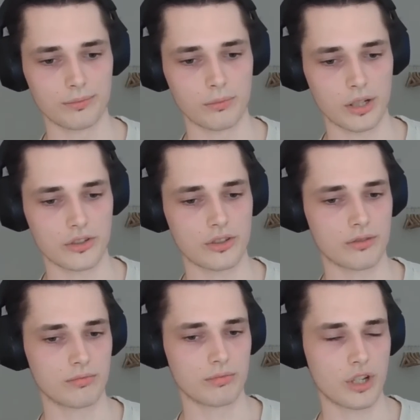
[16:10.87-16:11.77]

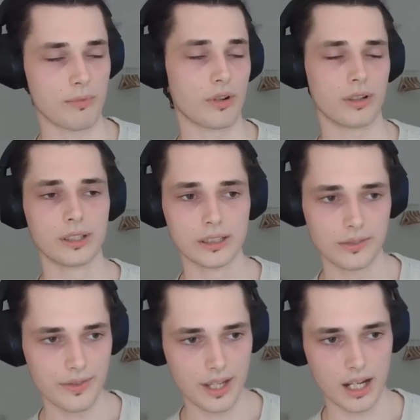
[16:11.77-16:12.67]
much cheaper
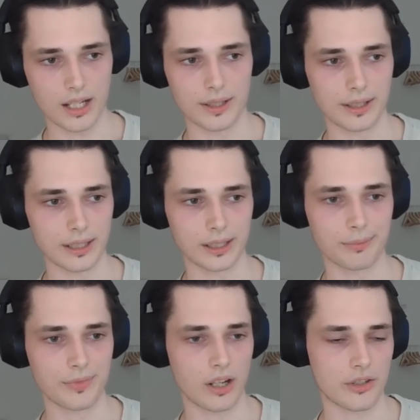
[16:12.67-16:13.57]
than
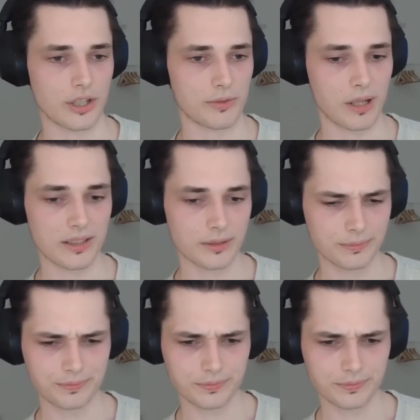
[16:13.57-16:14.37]
the on-chain space.